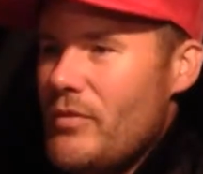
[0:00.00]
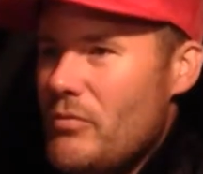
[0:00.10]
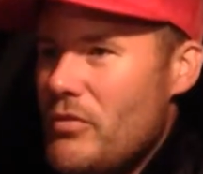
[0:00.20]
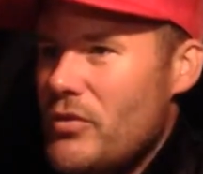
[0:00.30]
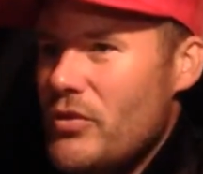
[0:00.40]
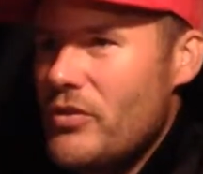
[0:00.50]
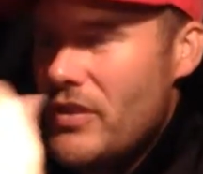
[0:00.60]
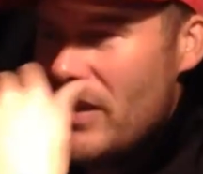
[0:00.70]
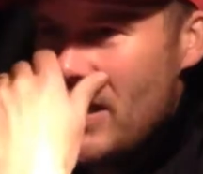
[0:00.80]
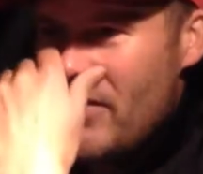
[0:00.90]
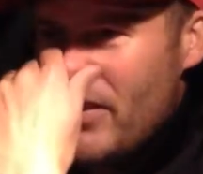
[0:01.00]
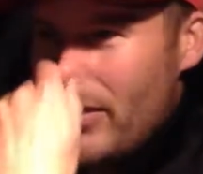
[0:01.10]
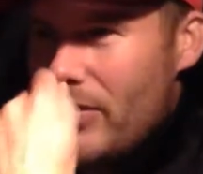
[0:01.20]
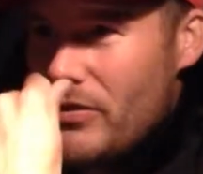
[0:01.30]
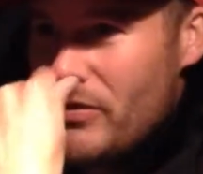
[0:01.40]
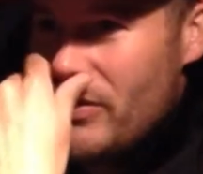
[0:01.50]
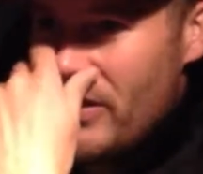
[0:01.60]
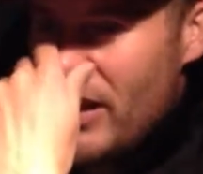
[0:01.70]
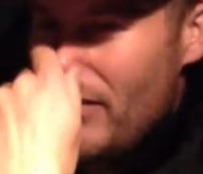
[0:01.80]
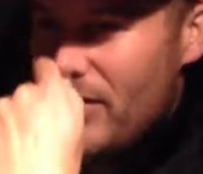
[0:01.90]
11th.
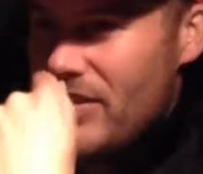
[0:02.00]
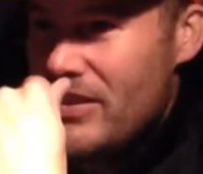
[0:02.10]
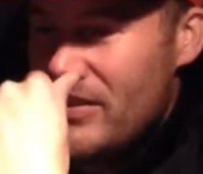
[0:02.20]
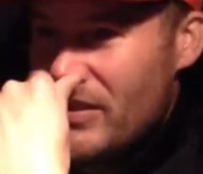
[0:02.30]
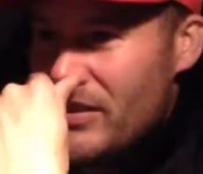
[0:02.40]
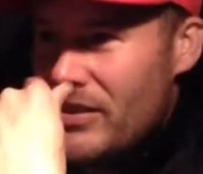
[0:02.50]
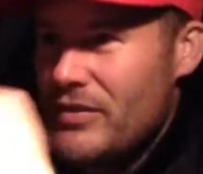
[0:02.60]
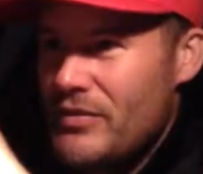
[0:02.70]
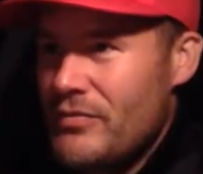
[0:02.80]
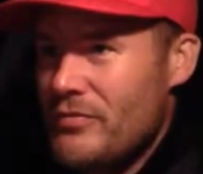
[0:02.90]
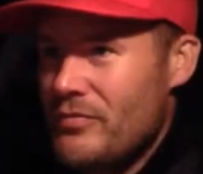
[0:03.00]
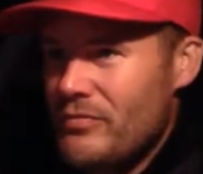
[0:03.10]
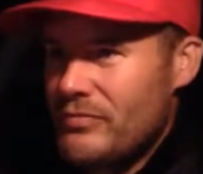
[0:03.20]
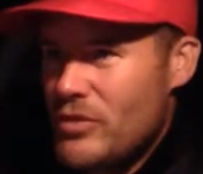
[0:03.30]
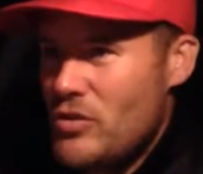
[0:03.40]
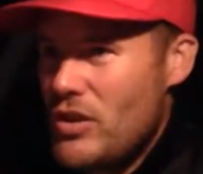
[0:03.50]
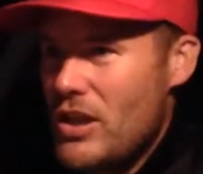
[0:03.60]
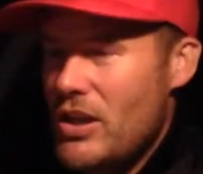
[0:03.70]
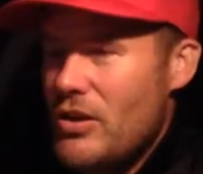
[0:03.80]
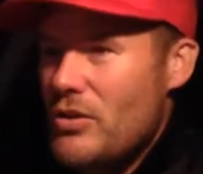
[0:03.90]
The 11th is a
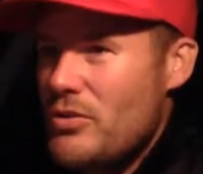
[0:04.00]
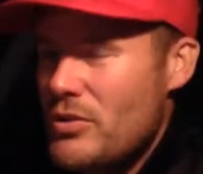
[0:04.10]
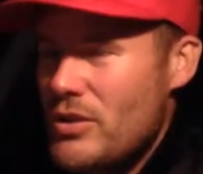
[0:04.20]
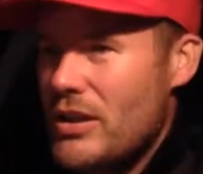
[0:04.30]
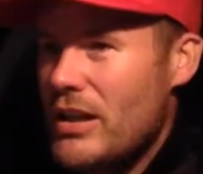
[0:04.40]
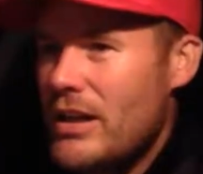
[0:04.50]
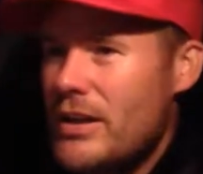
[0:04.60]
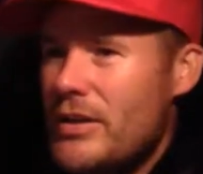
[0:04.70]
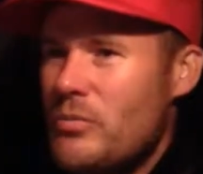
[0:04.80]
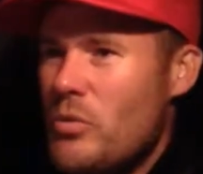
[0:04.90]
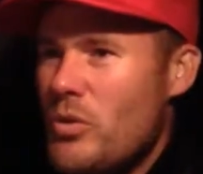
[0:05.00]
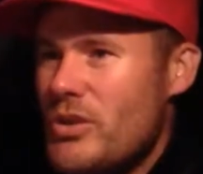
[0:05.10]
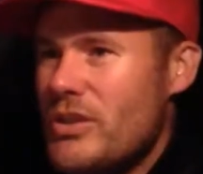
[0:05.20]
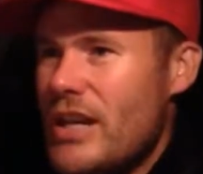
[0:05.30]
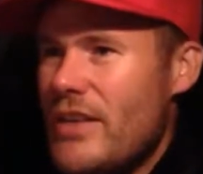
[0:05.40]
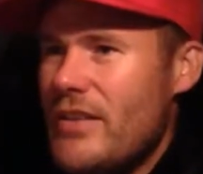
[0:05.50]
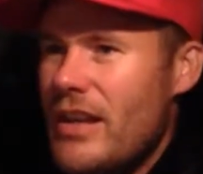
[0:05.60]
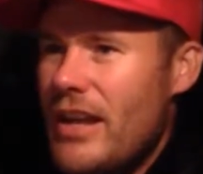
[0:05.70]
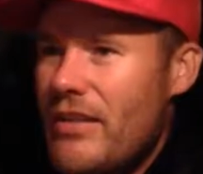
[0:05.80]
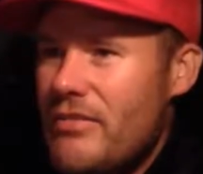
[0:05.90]
tricky hole. Water down the
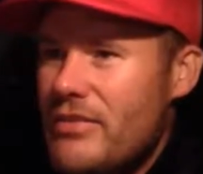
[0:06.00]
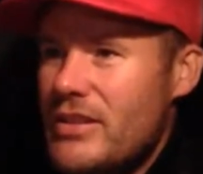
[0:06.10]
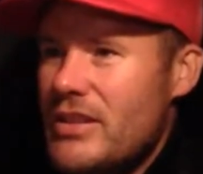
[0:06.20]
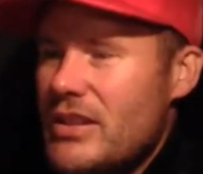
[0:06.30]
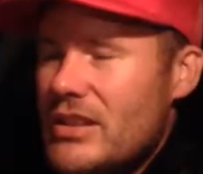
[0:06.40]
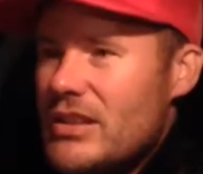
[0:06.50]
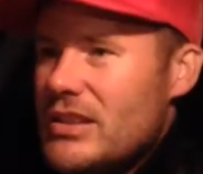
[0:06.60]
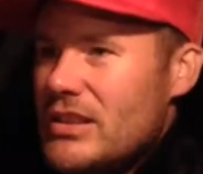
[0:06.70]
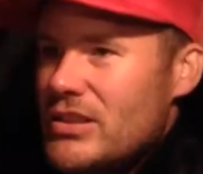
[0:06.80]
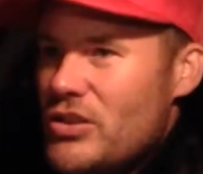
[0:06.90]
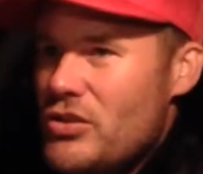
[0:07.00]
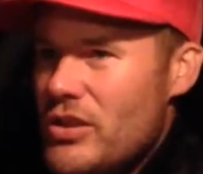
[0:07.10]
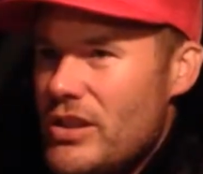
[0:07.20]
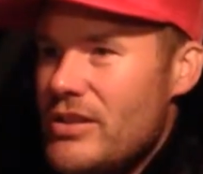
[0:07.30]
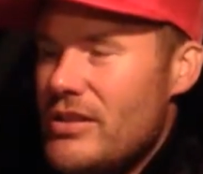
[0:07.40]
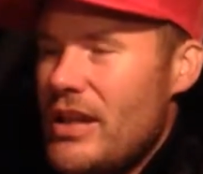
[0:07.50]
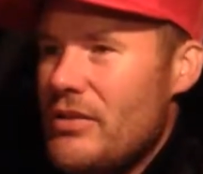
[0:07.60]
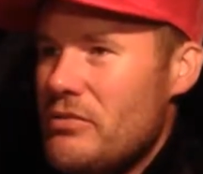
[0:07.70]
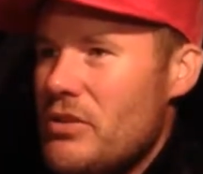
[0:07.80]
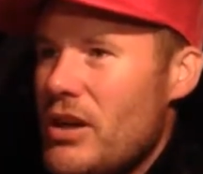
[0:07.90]
left, trees
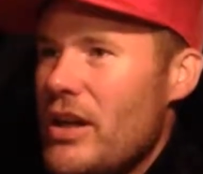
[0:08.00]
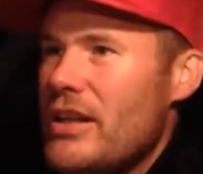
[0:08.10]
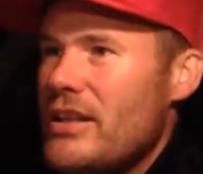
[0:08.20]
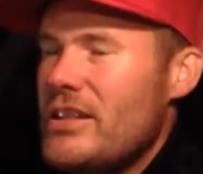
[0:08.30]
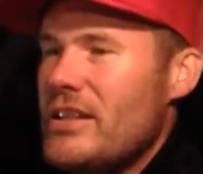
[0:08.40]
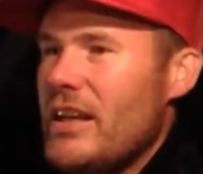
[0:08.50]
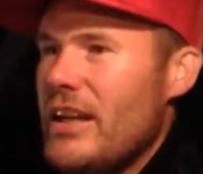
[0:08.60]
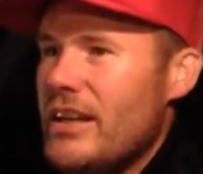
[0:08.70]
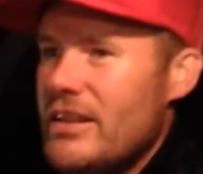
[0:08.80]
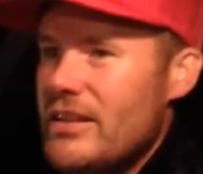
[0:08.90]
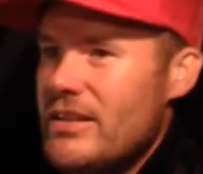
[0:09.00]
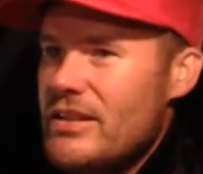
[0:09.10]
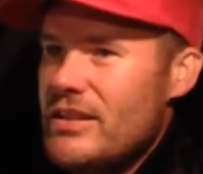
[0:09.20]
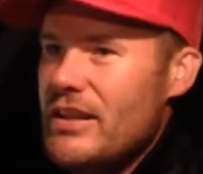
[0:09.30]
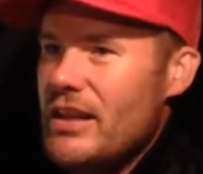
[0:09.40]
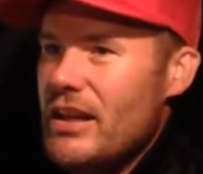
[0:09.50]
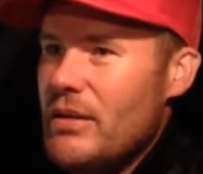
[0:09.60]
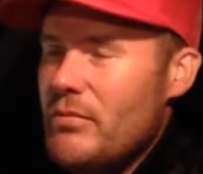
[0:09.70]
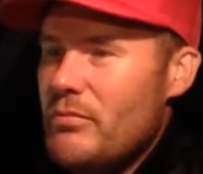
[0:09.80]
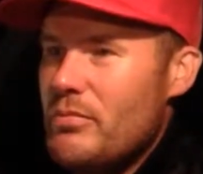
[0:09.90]
down the right, and
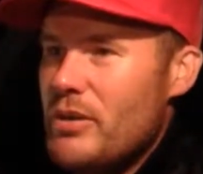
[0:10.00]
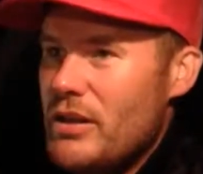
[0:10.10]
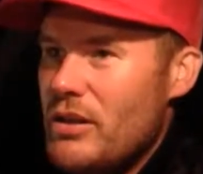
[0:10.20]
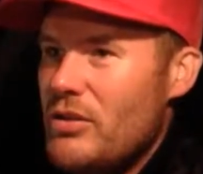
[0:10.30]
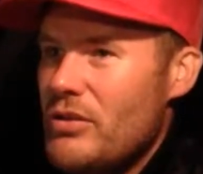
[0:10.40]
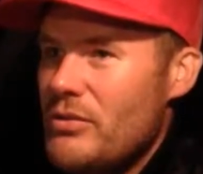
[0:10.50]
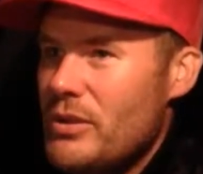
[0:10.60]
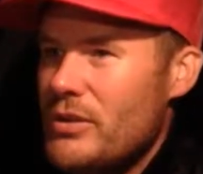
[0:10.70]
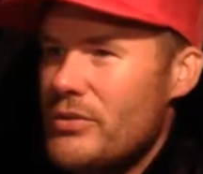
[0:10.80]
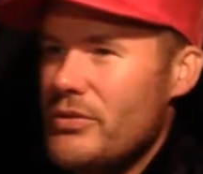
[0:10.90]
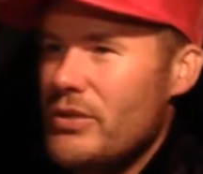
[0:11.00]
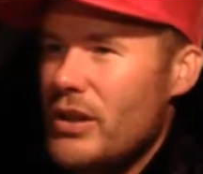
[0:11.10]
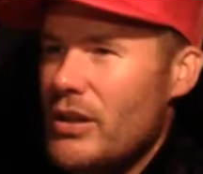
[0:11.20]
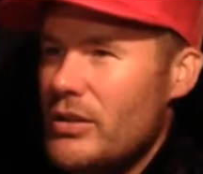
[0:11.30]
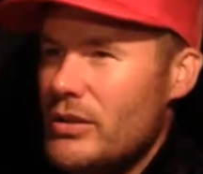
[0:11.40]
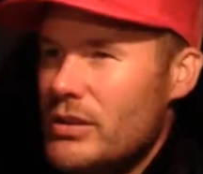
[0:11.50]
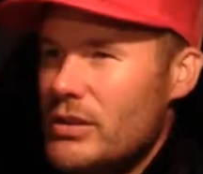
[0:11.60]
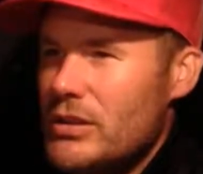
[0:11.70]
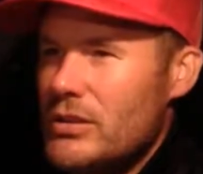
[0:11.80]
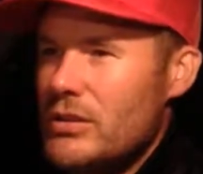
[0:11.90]
pretty long as well. So I
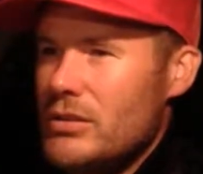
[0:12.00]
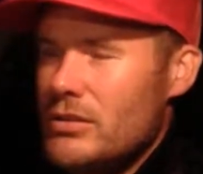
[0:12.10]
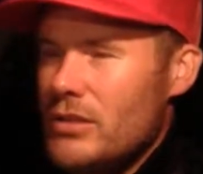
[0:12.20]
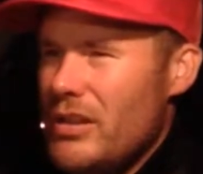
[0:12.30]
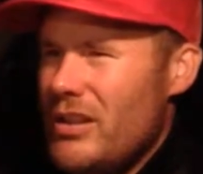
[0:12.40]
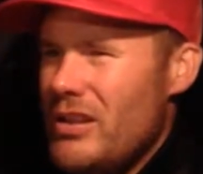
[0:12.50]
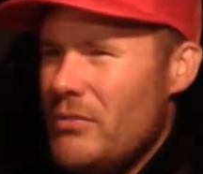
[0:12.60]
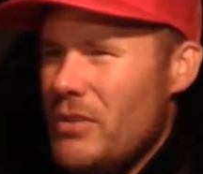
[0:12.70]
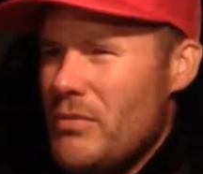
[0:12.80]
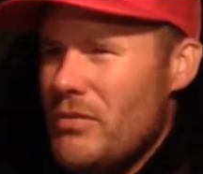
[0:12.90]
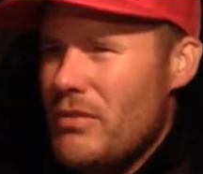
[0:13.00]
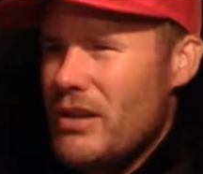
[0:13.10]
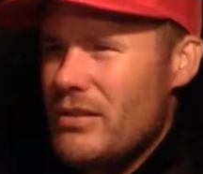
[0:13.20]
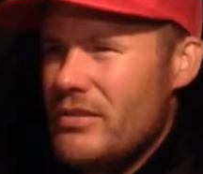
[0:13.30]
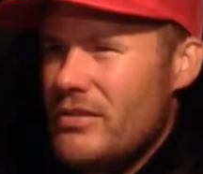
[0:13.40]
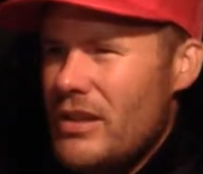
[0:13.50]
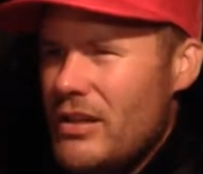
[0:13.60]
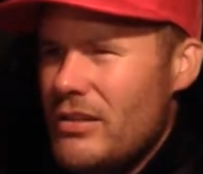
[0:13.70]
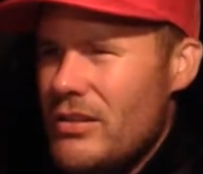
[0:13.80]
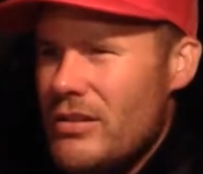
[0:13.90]
think it might be ranked
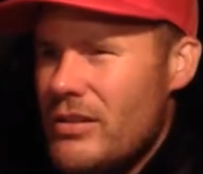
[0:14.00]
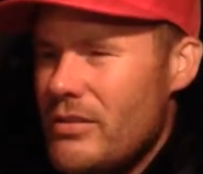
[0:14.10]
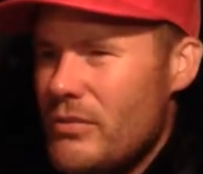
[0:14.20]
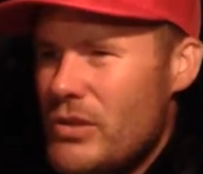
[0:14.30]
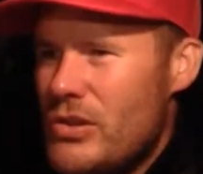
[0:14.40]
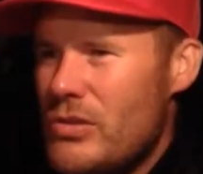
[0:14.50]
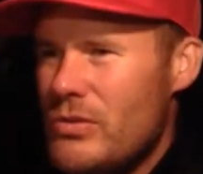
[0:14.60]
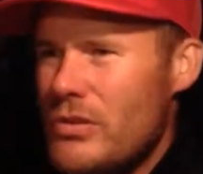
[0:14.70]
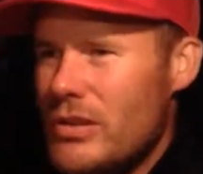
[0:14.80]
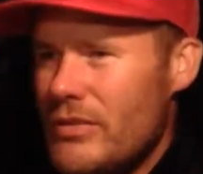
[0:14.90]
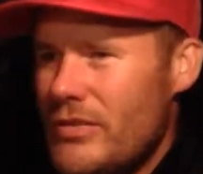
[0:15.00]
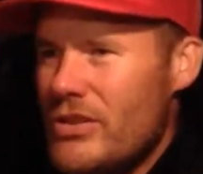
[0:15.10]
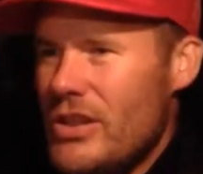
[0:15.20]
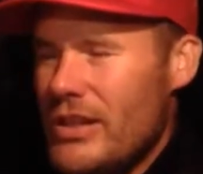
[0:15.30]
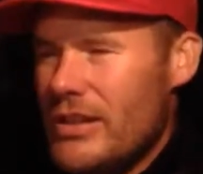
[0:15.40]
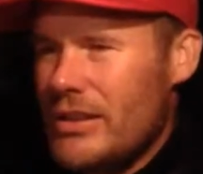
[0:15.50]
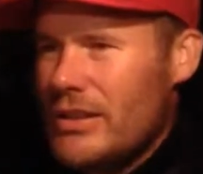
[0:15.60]
second hardest. I'm not sure. To check.